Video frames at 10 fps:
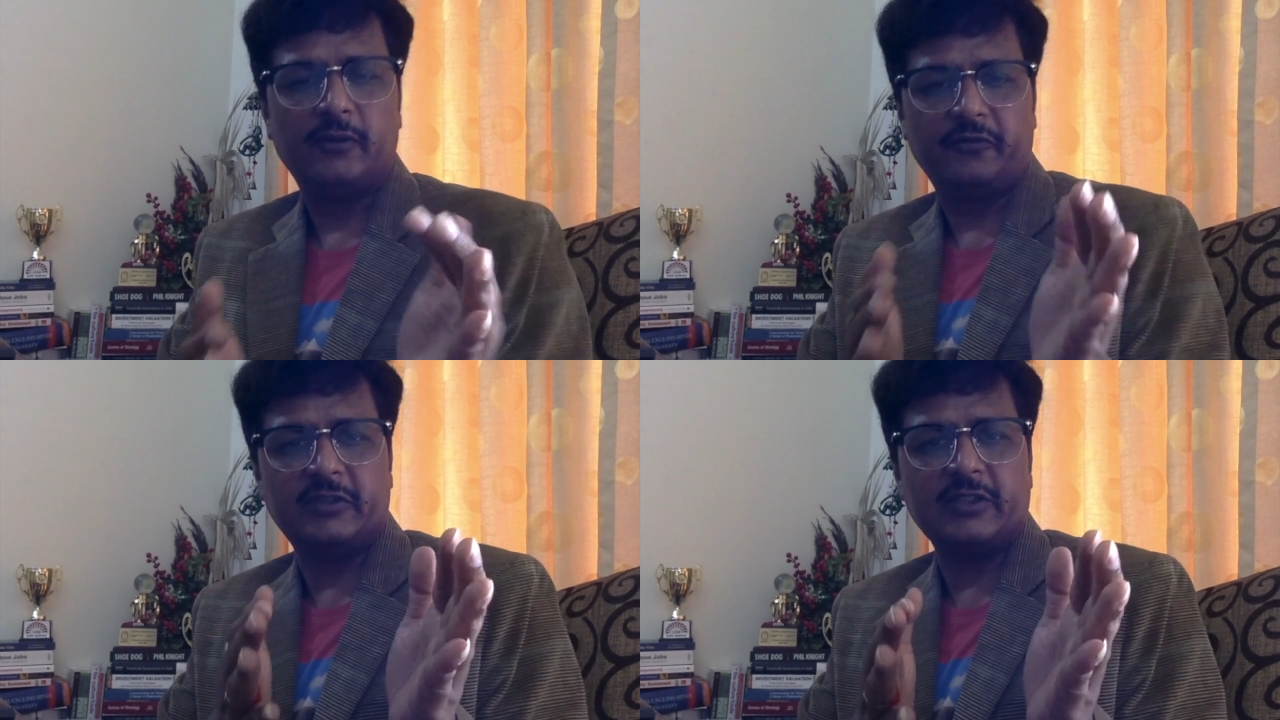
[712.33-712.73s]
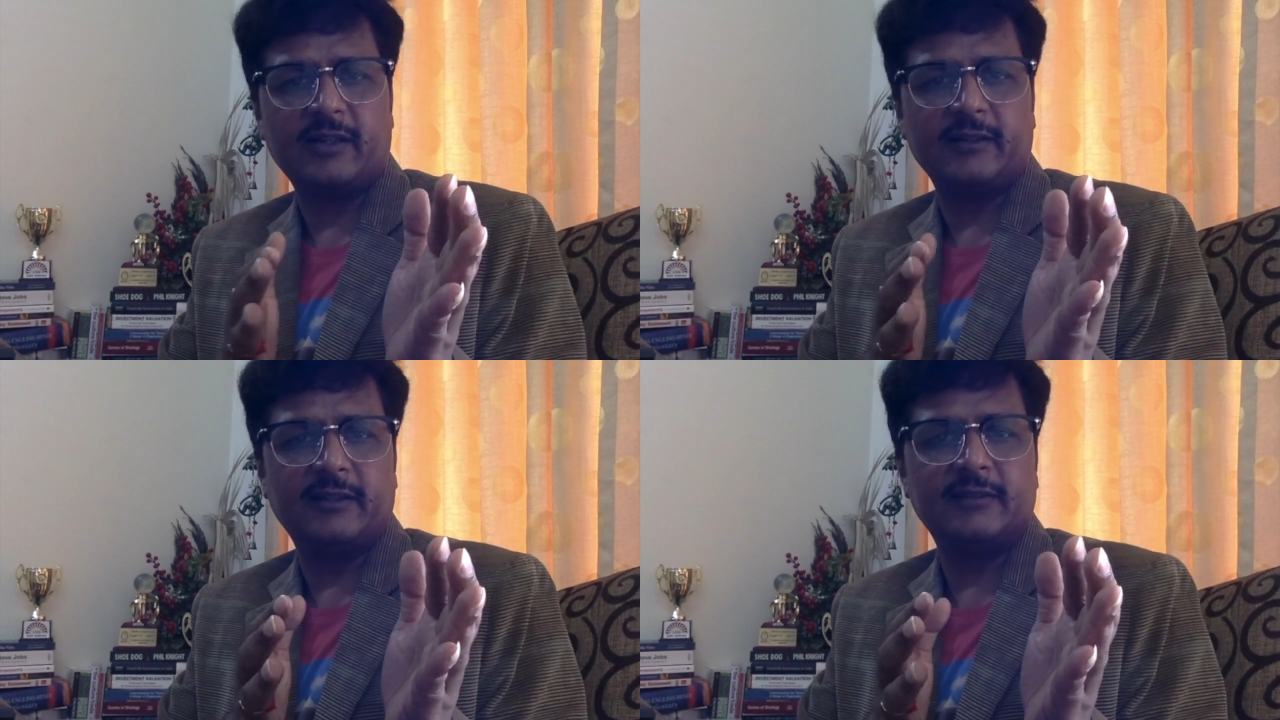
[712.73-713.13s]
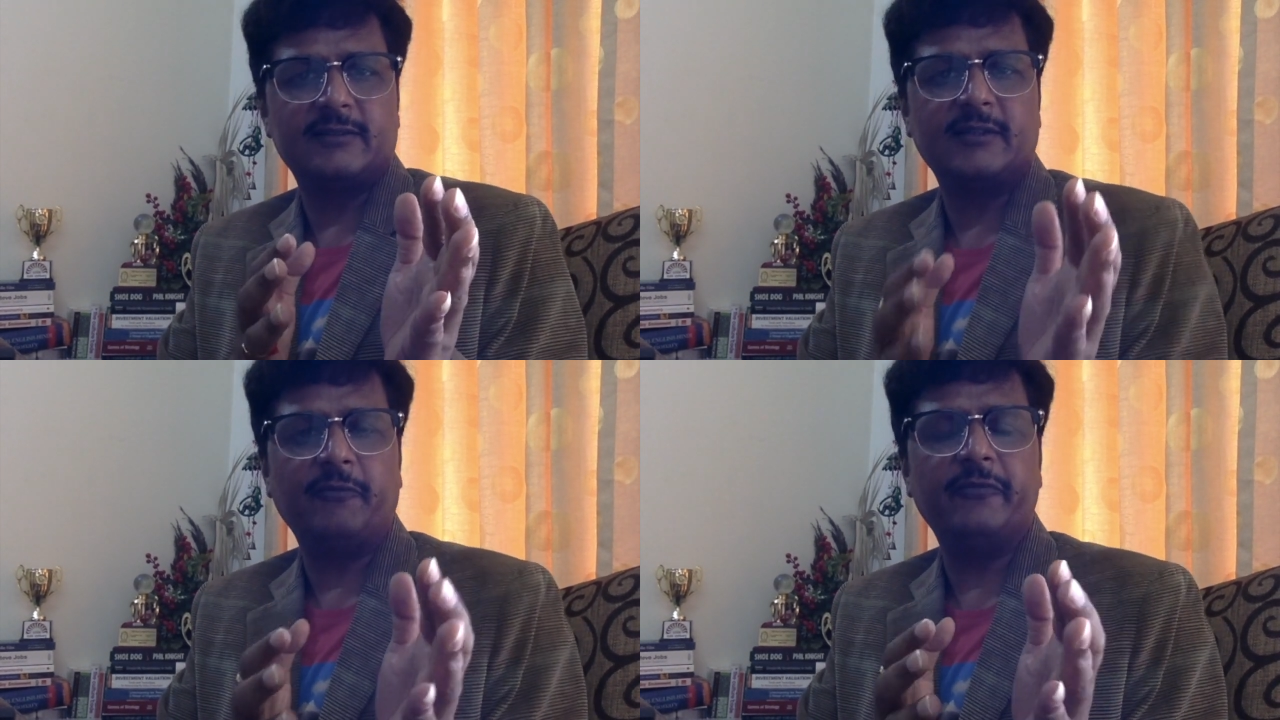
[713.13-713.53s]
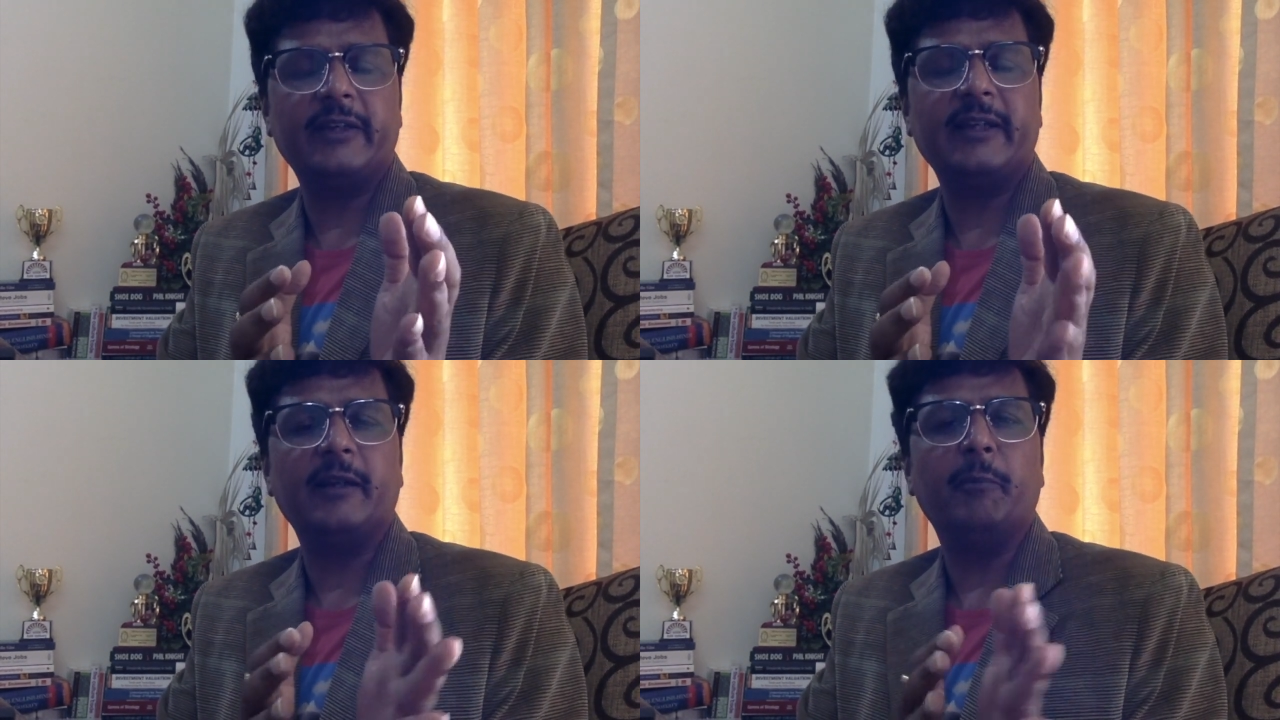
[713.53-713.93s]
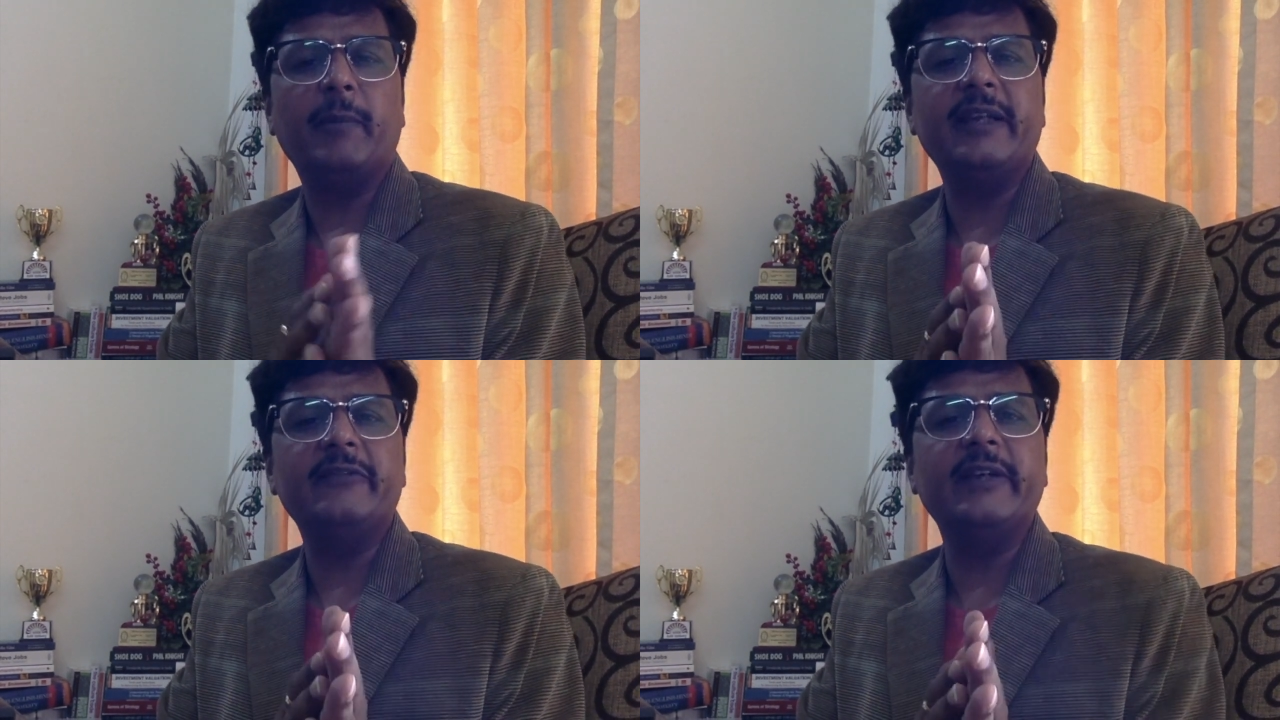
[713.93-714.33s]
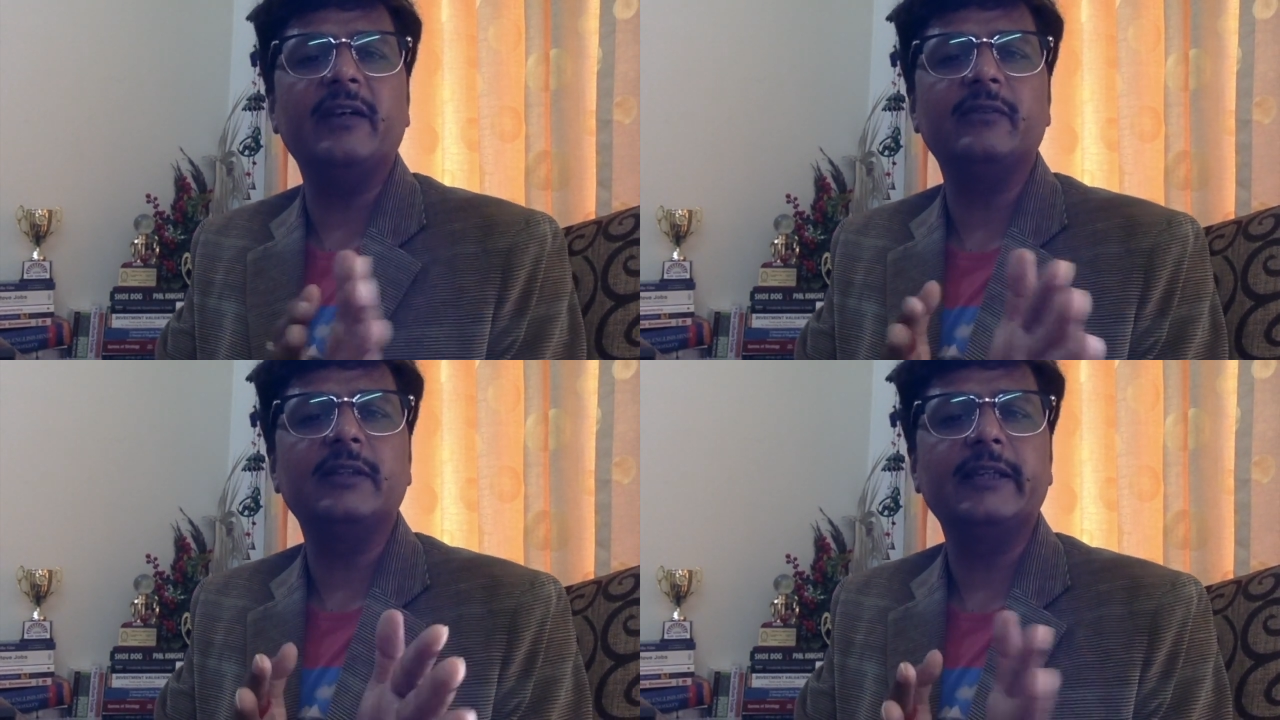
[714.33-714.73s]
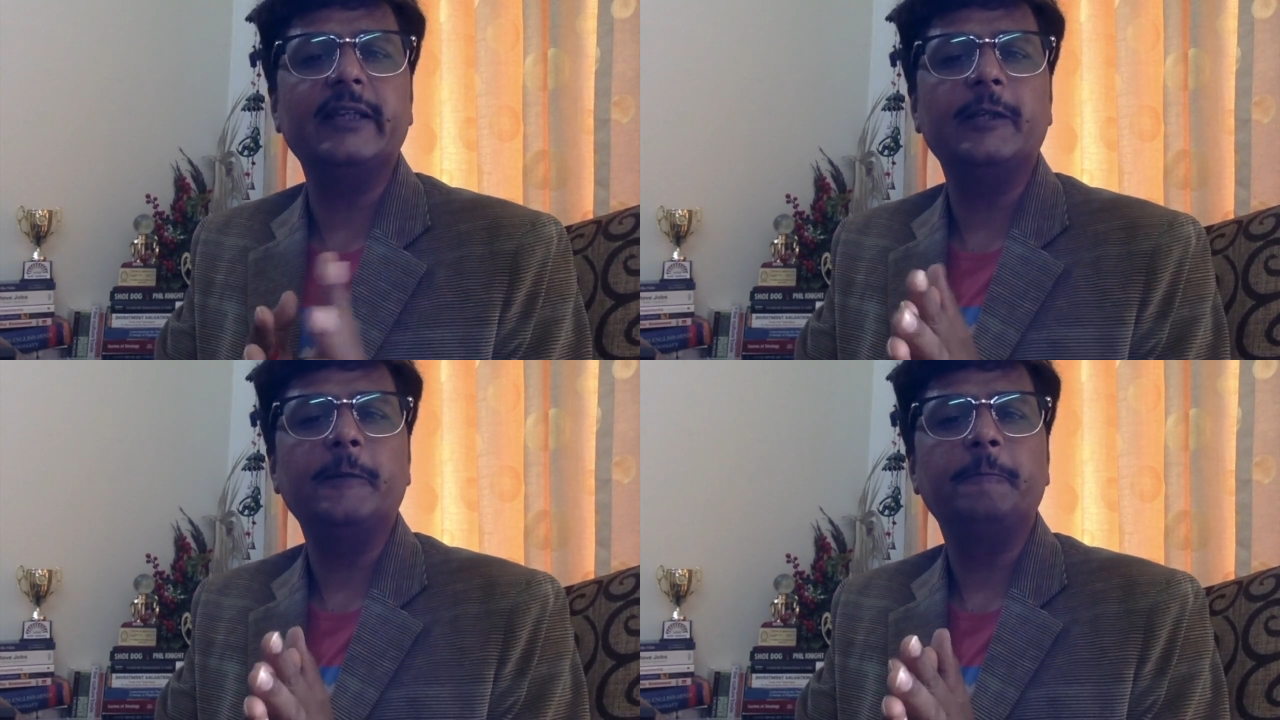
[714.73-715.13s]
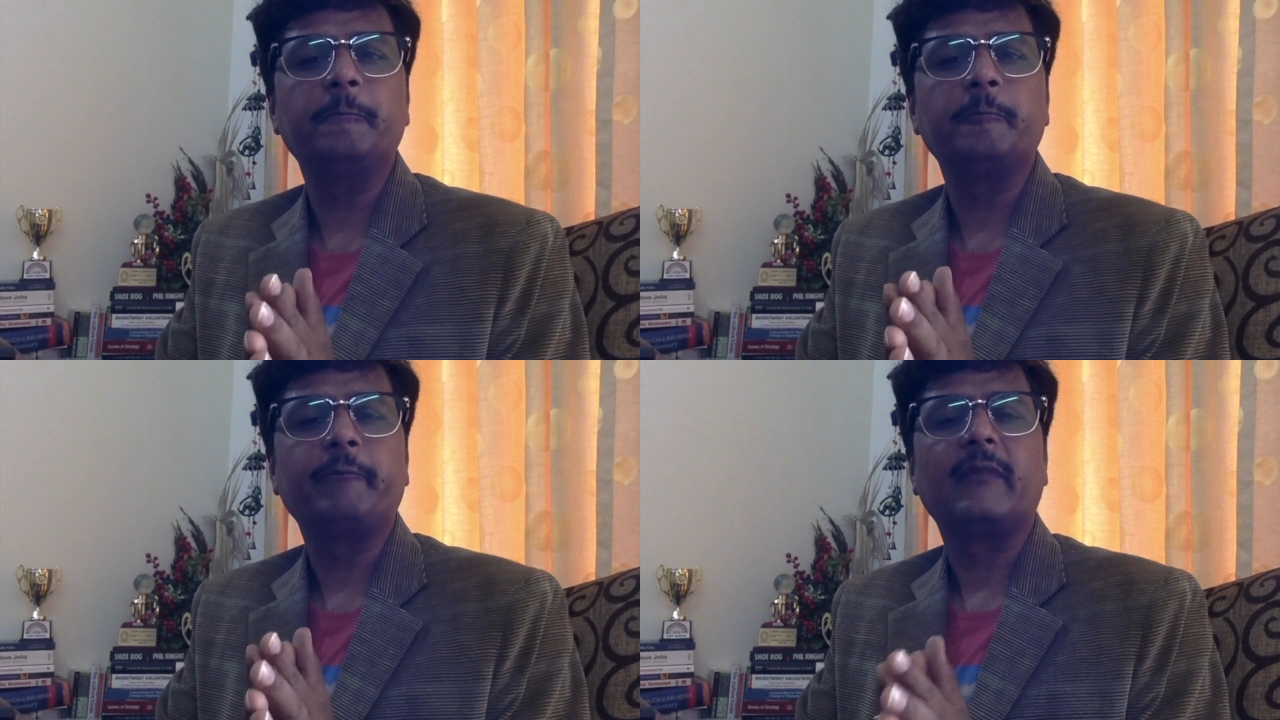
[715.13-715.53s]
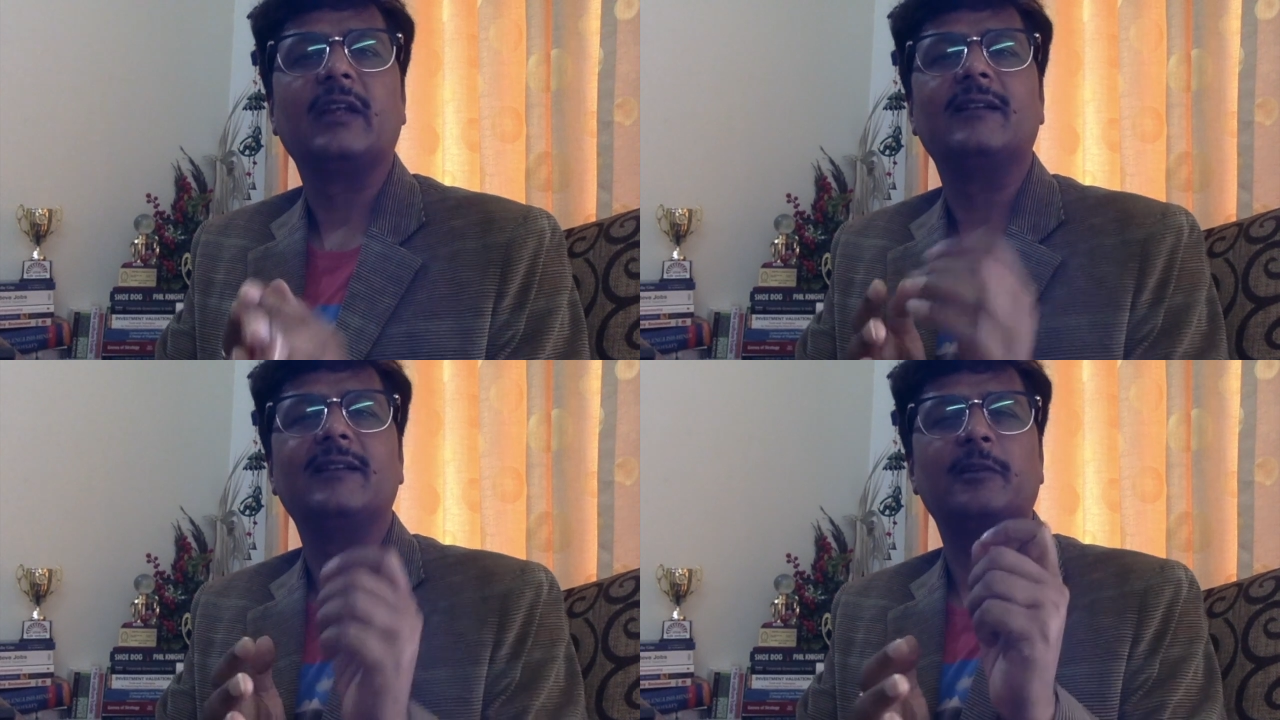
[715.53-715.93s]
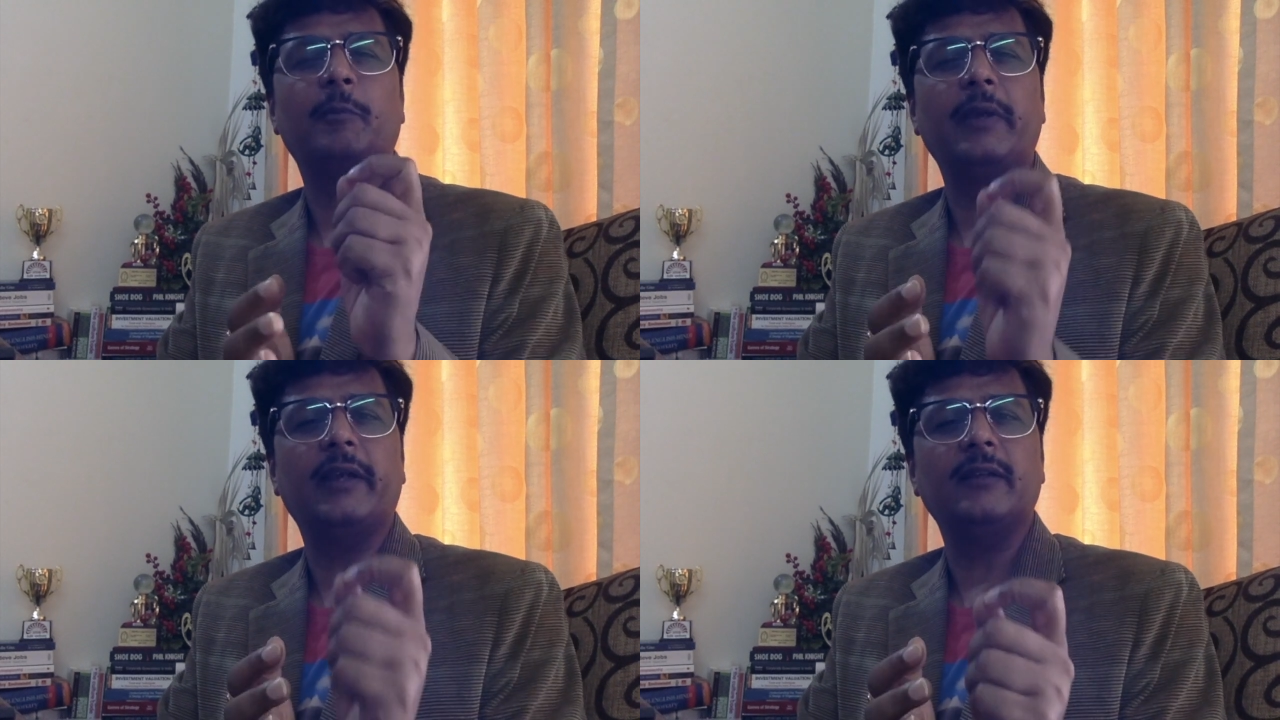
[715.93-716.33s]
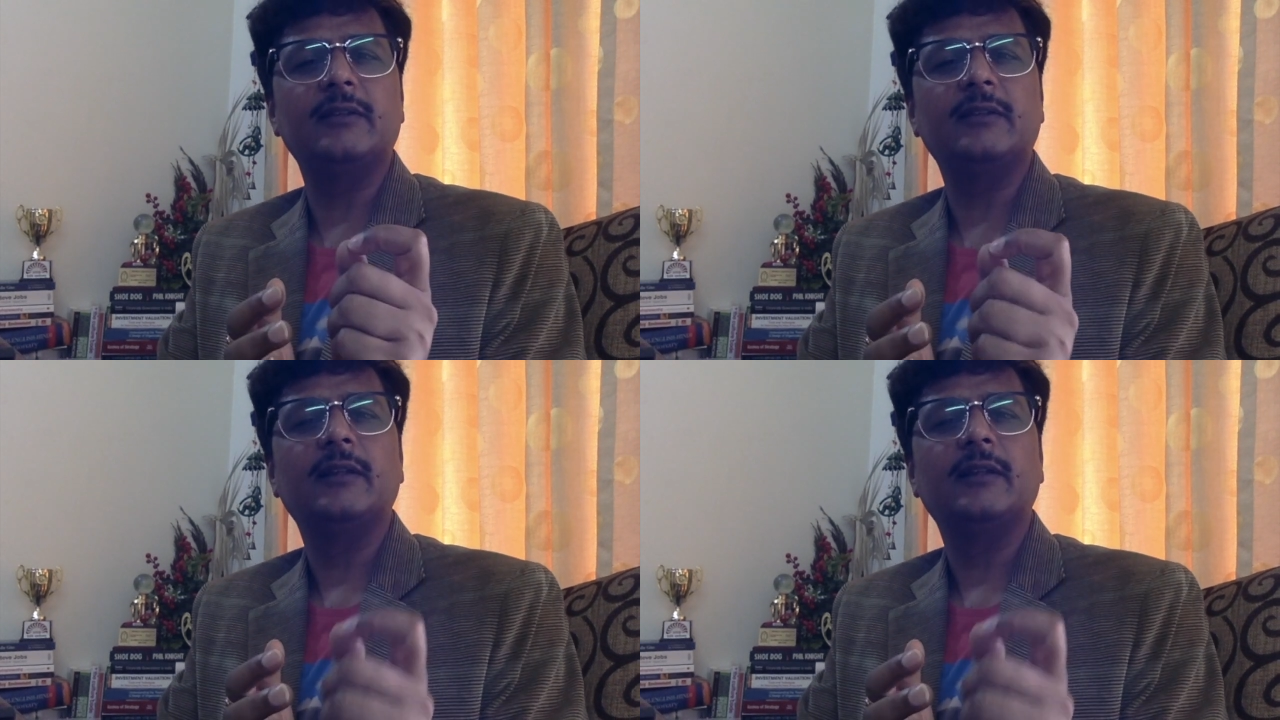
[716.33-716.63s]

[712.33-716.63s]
which are in somewhere in midway of the career? This means